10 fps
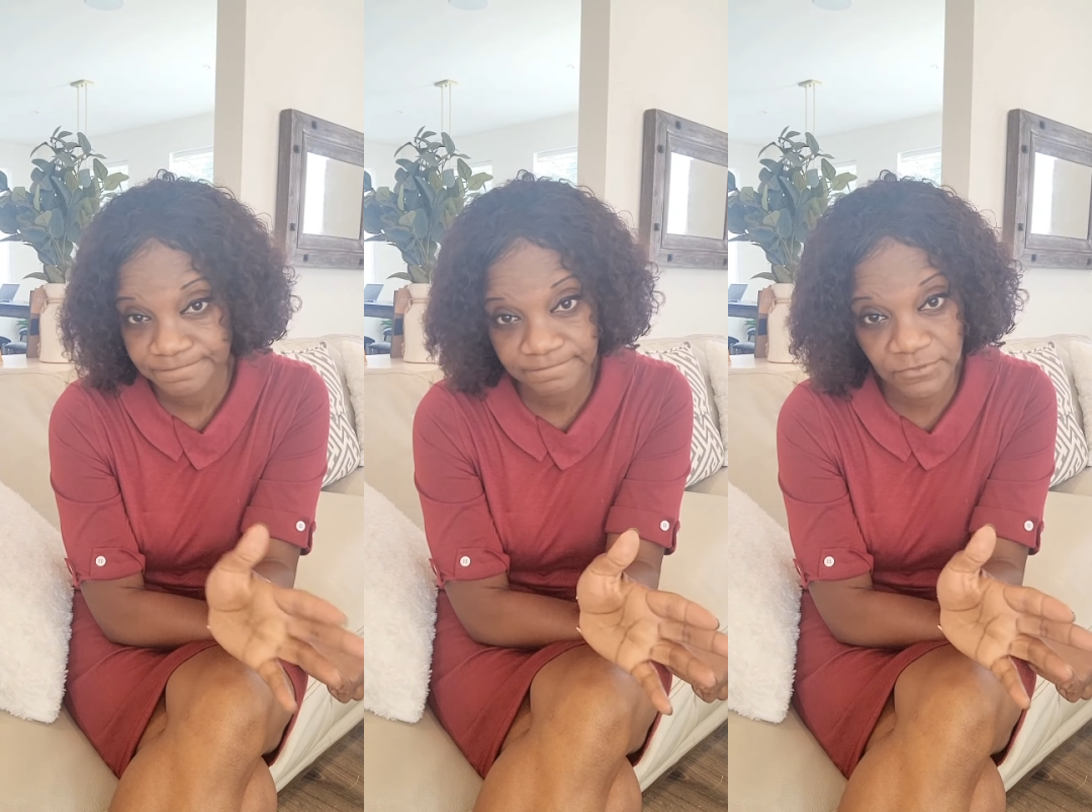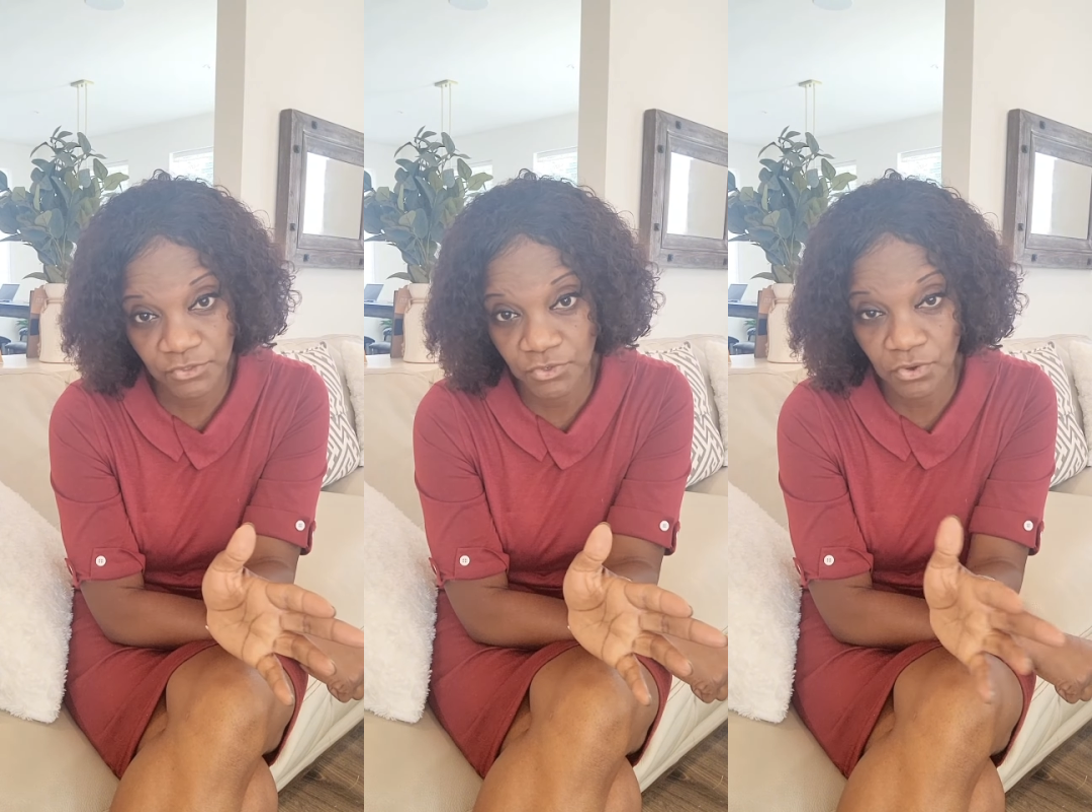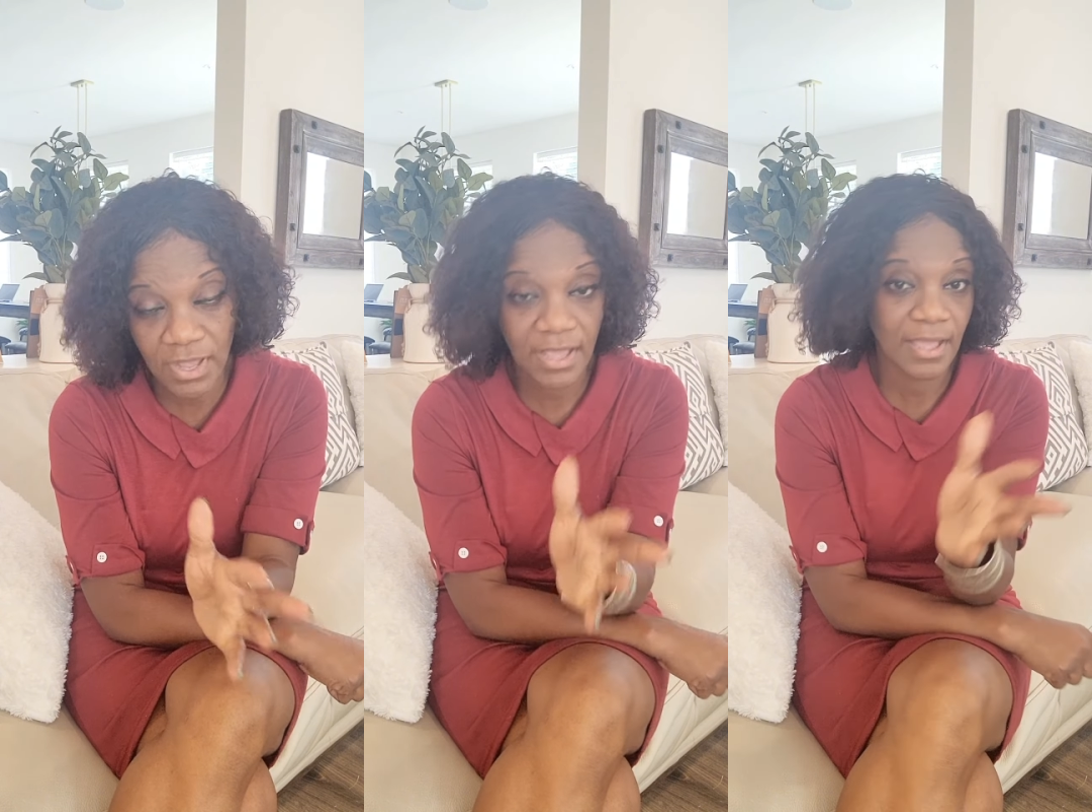you know,
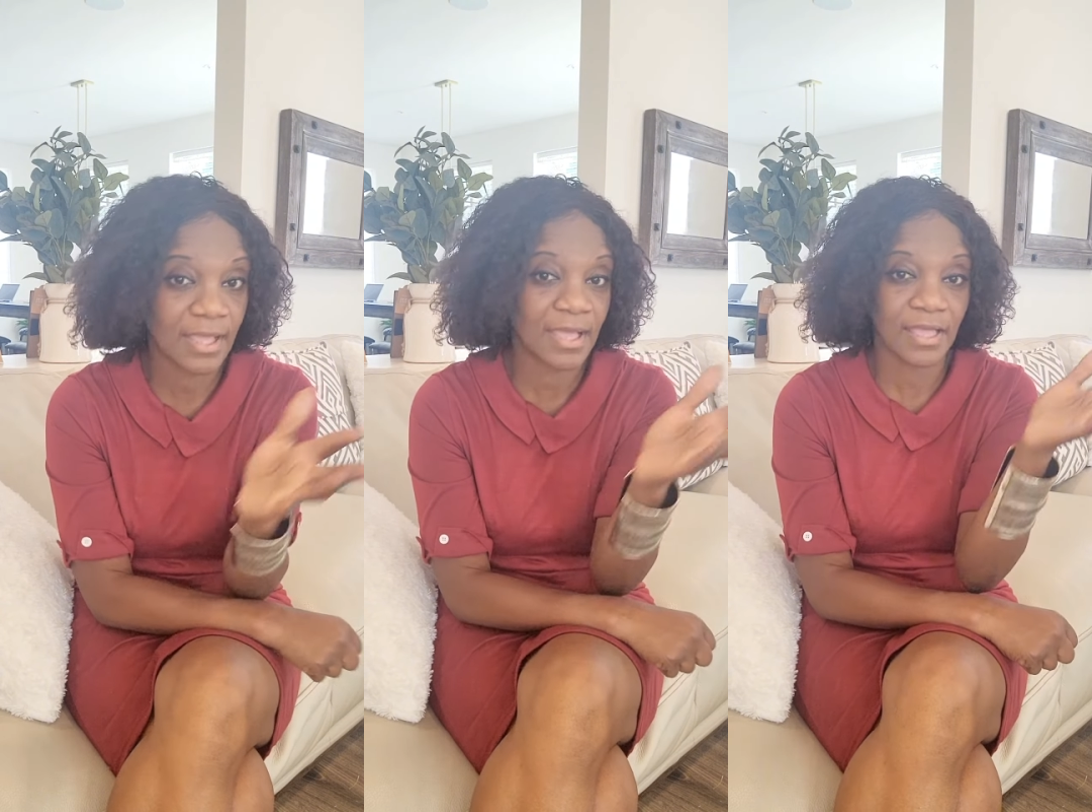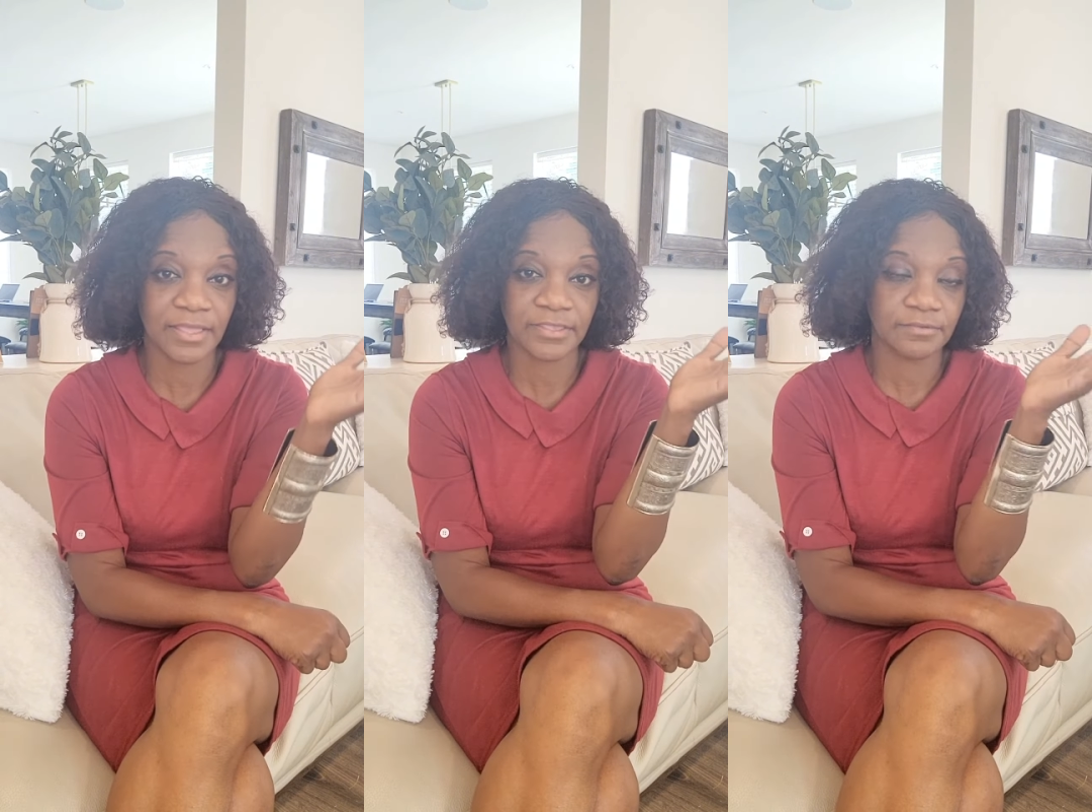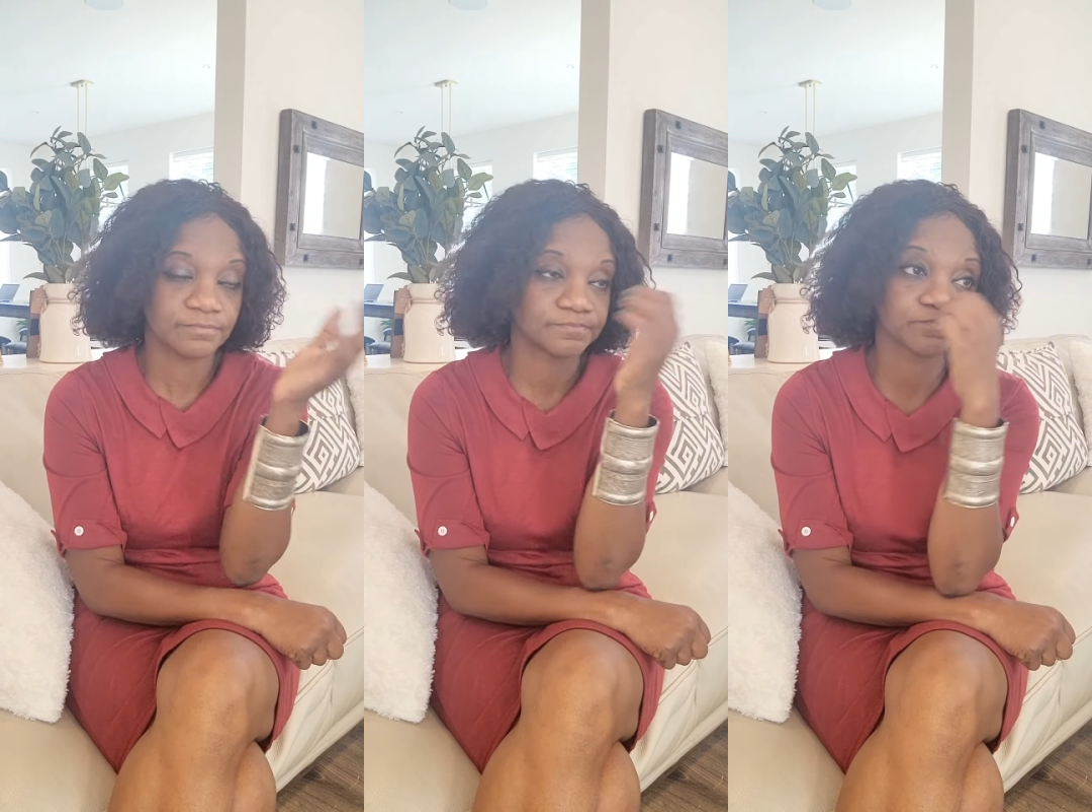I
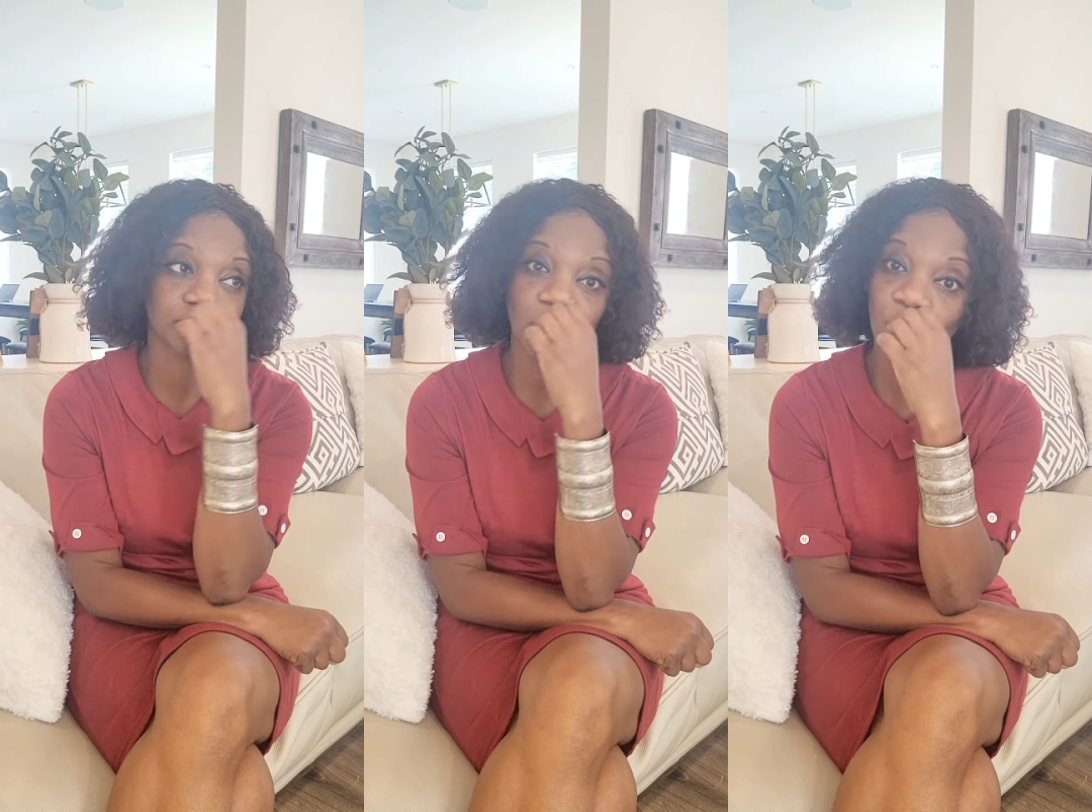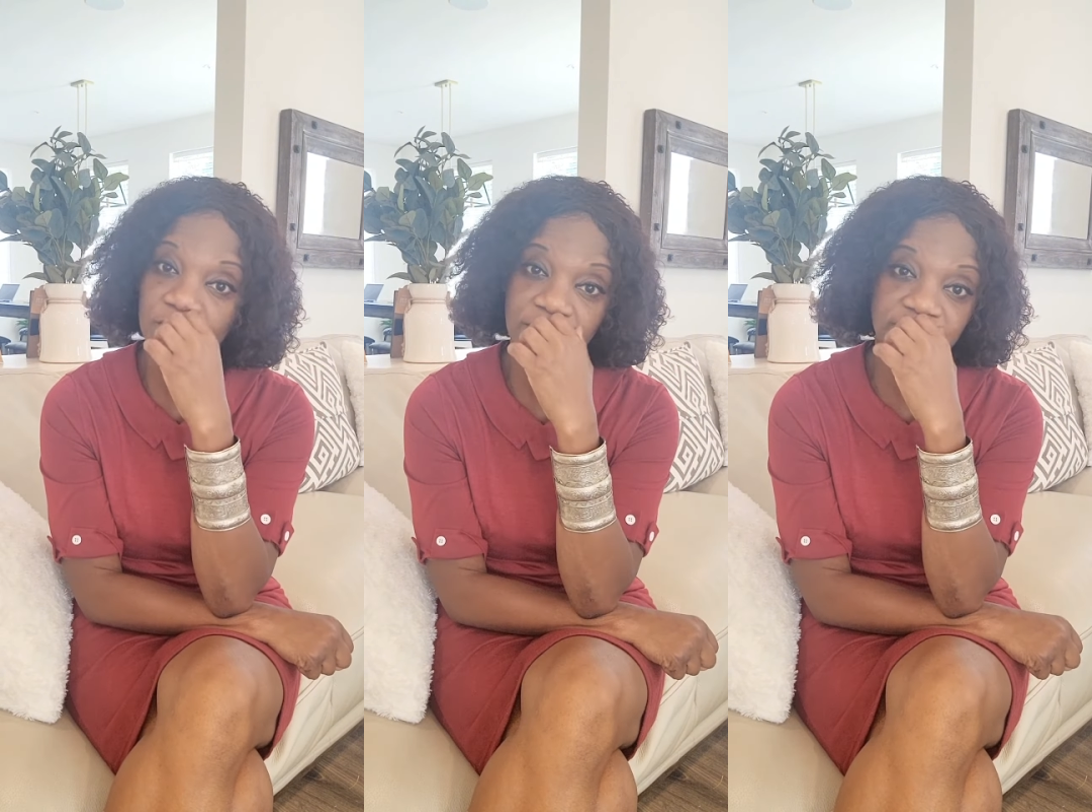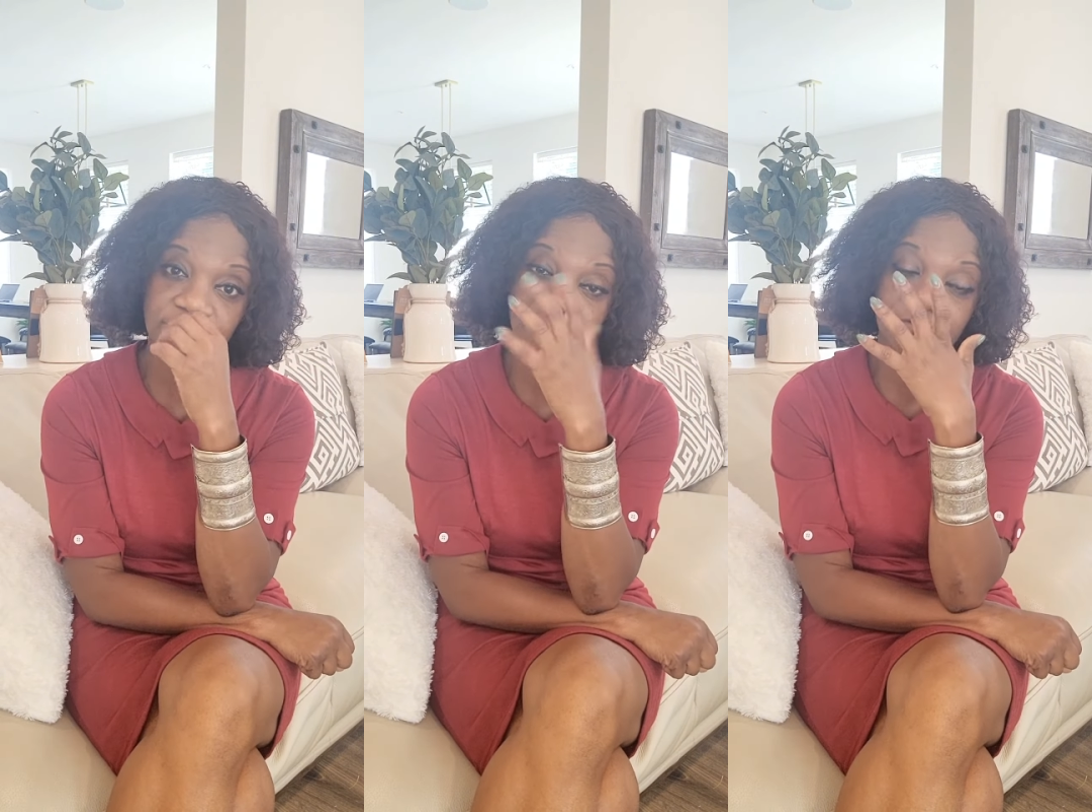witnessed
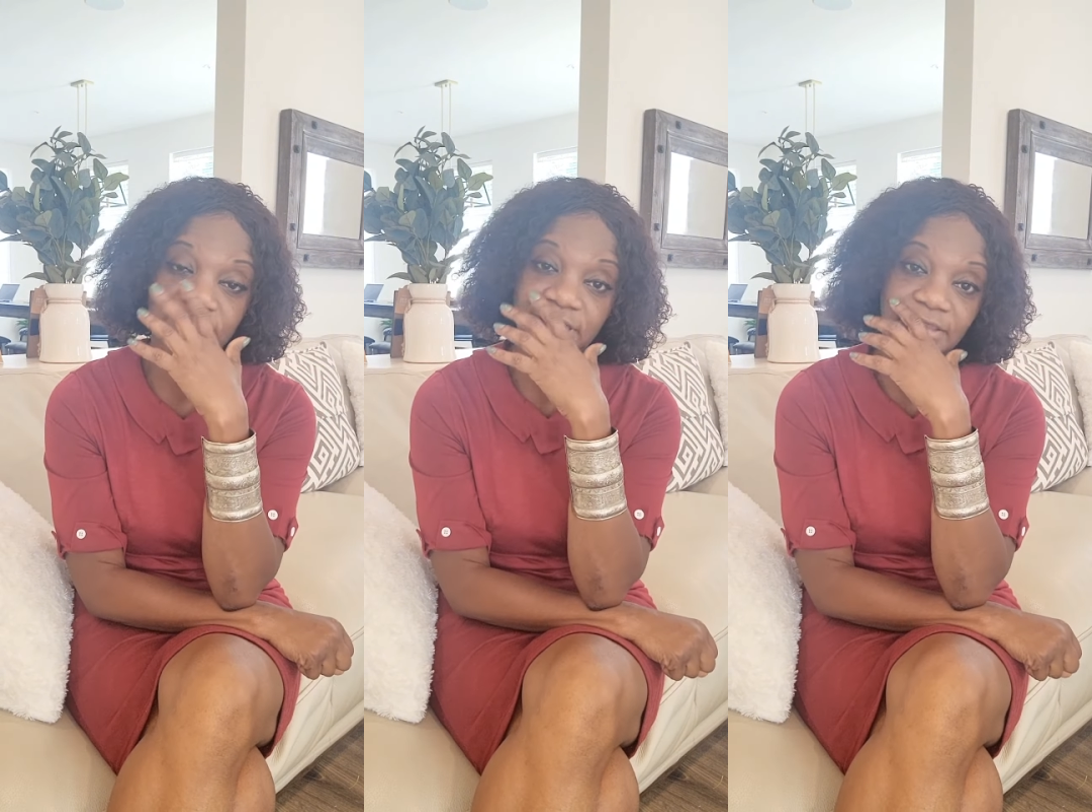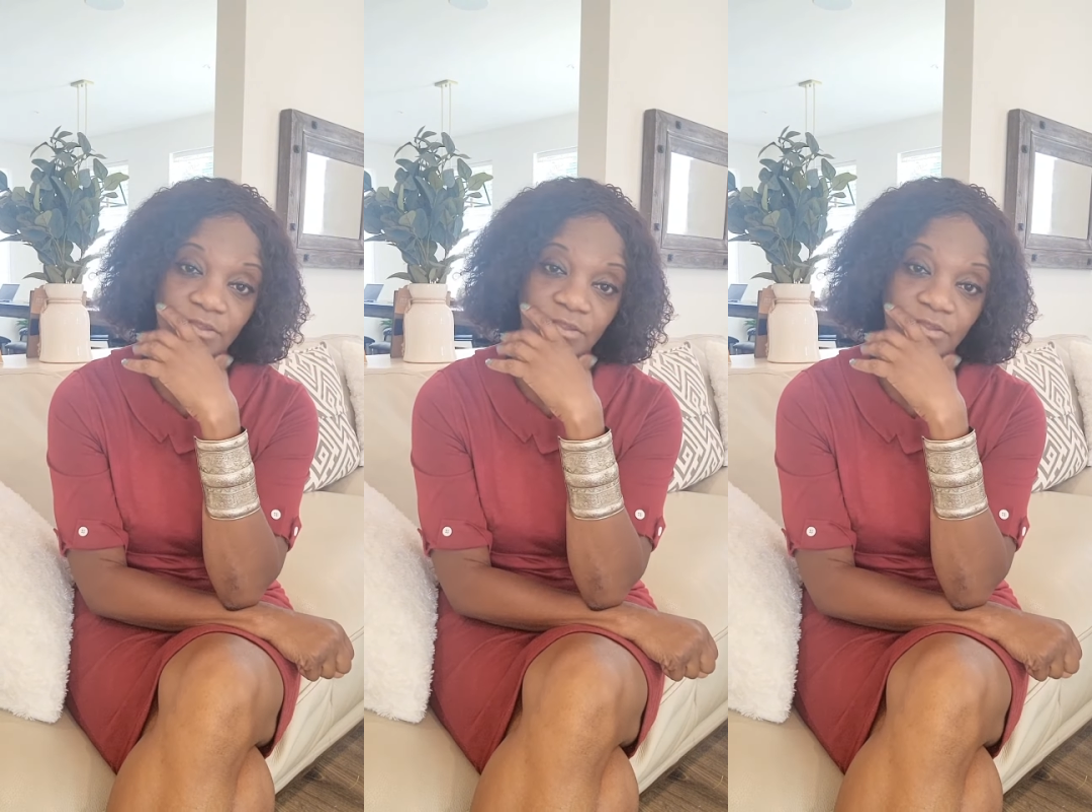her sign the